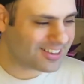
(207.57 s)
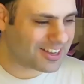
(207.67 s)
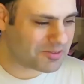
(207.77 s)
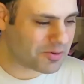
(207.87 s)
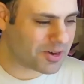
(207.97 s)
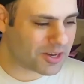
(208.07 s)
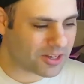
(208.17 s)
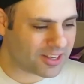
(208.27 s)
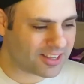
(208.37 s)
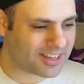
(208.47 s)
Uh, we weren't,
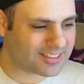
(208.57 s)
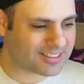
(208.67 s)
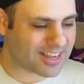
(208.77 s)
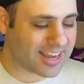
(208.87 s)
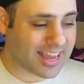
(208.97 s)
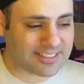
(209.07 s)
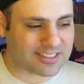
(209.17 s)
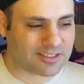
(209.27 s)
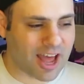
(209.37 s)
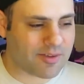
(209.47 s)
it's, I guess
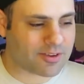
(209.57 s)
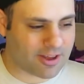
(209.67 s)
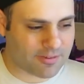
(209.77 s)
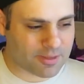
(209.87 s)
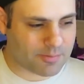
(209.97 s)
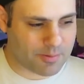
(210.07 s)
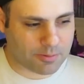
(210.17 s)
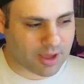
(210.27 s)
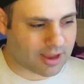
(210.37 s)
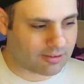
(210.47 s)
it's live enough that
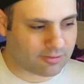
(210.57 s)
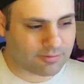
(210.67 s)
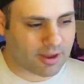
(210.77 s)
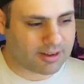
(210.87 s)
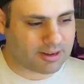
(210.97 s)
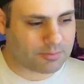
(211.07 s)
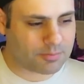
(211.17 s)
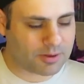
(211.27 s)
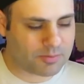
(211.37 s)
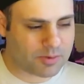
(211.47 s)
people can find it,
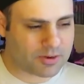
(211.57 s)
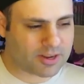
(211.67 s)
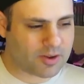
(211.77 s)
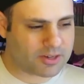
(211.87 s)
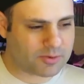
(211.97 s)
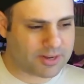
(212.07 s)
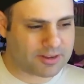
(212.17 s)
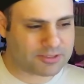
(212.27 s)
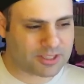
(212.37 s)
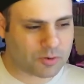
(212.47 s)
but we weren't going to
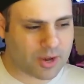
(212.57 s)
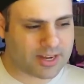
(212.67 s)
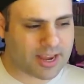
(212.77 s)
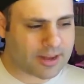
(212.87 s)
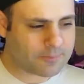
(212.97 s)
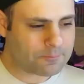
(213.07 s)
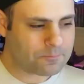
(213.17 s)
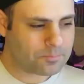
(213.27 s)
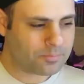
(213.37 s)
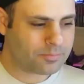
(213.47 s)
announce it quite yet.
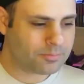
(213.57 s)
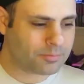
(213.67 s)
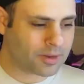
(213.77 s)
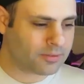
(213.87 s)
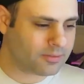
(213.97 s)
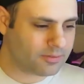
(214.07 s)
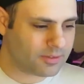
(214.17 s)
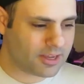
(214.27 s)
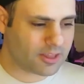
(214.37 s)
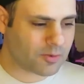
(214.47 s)
But
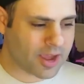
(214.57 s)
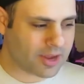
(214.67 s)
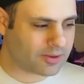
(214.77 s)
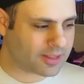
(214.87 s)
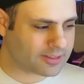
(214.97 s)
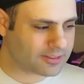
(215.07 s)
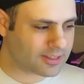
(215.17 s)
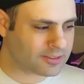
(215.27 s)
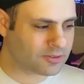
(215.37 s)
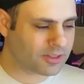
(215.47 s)
either way, that's,
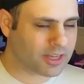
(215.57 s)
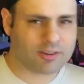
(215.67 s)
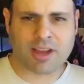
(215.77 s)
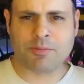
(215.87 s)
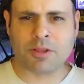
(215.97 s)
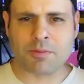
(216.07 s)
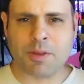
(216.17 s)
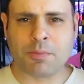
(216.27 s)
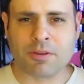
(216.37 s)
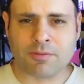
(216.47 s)
that's really incredible that
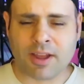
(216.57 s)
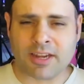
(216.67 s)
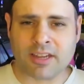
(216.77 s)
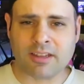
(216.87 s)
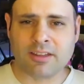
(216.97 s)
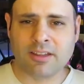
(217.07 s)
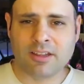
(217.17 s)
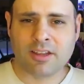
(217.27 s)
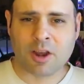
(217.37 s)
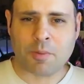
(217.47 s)
people are finding
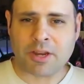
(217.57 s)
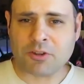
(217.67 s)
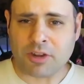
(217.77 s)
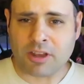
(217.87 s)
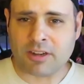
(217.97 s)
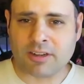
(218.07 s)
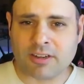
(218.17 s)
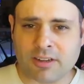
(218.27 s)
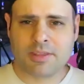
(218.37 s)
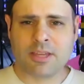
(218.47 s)
our Patreon.
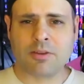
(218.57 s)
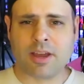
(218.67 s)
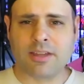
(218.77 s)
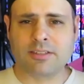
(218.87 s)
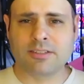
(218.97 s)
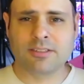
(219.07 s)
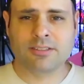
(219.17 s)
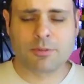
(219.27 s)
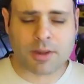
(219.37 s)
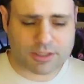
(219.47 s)
Thank you guys
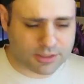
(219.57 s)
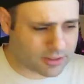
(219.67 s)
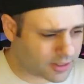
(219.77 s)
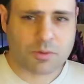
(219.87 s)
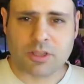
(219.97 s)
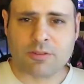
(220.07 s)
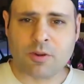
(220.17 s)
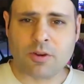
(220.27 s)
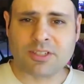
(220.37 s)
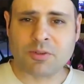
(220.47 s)
so much. We look
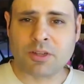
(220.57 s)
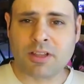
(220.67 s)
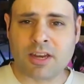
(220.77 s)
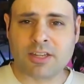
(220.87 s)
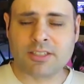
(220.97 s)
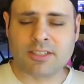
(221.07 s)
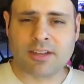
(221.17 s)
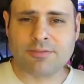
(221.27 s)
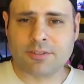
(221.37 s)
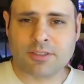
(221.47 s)
forward to doing a lot of good
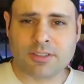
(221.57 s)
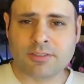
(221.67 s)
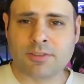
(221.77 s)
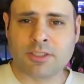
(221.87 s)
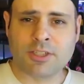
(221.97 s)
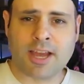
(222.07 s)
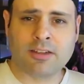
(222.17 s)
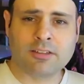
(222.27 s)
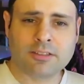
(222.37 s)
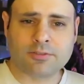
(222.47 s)
stuff for, for the
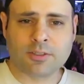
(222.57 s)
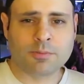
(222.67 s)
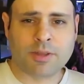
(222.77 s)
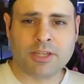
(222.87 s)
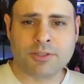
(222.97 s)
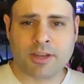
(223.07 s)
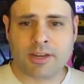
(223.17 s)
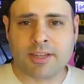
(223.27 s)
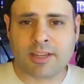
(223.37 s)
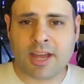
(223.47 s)
channel and for
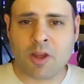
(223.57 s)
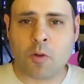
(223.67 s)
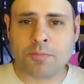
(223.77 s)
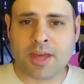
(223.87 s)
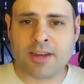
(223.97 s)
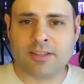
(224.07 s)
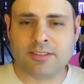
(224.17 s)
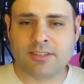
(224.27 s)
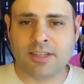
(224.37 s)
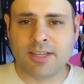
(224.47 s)
Patreon. I, I hope that
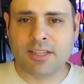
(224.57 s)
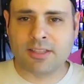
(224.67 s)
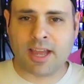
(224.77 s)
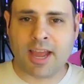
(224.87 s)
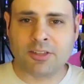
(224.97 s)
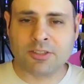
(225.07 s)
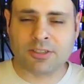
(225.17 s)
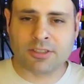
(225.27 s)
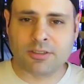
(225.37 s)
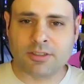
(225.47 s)
is the
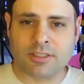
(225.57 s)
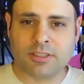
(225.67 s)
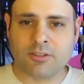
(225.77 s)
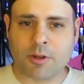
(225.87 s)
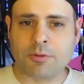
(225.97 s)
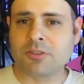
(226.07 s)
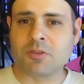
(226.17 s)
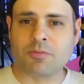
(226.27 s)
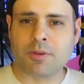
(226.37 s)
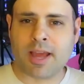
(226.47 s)
answer to the troubles
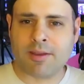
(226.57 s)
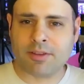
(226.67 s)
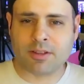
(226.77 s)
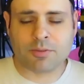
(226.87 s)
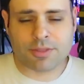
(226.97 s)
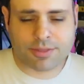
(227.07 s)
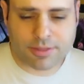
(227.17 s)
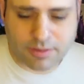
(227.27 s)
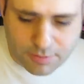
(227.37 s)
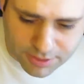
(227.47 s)
we've been having with,
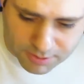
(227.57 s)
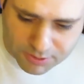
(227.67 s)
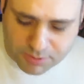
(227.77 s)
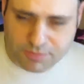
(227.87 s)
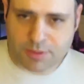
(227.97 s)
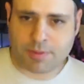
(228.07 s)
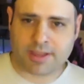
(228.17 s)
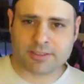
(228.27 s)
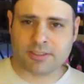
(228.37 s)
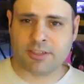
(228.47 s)
with YouTube for the
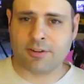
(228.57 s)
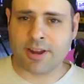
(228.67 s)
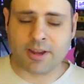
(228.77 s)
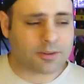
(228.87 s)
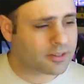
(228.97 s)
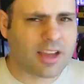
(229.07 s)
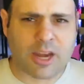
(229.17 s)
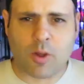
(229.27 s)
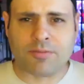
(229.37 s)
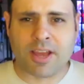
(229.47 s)
past year now.
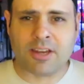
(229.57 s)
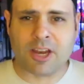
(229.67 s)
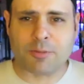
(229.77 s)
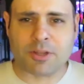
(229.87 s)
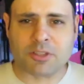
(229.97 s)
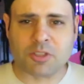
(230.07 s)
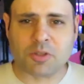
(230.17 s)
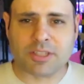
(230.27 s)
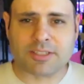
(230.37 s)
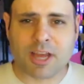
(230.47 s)
I do have to end here because
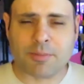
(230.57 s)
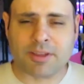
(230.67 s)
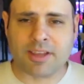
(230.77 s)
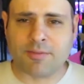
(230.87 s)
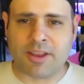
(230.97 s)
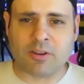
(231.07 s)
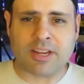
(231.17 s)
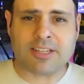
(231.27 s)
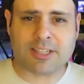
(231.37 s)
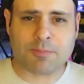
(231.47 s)
Julie is coming. If I
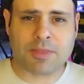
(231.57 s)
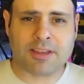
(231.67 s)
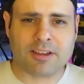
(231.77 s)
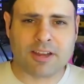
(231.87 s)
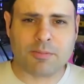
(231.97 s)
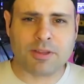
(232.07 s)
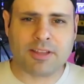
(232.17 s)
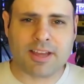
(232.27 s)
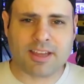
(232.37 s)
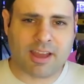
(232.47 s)
don't eat something, I'm gonna be
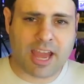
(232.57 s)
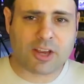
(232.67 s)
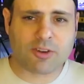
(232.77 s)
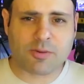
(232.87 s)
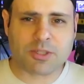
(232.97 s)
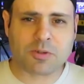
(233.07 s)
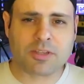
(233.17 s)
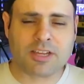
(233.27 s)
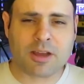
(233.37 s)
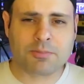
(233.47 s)
like hangry when
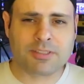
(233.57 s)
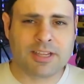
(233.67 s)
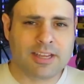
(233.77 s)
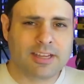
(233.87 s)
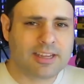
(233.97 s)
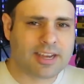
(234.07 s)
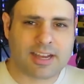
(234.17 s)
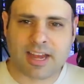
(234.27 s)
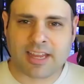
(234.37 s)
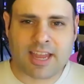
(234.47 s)
Julie comes.
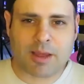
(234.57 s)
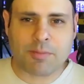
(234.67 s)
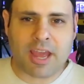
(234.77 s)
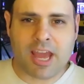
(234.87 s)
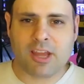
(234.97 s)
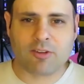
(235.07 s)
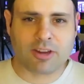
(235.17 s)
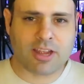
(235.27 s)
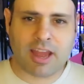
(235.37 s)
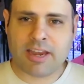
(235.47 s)
I, I can't be
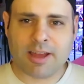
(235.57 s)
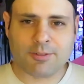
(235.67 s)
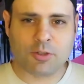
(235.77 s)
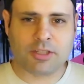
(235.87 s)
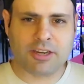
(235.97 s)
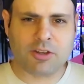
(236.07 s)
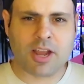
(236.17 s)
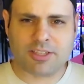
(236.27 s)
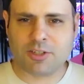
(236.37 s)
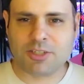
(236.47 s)
hangry and have Julie here. You
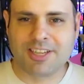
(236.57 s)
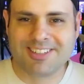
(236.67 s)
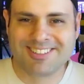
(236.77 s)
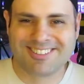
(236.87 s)
guys understand.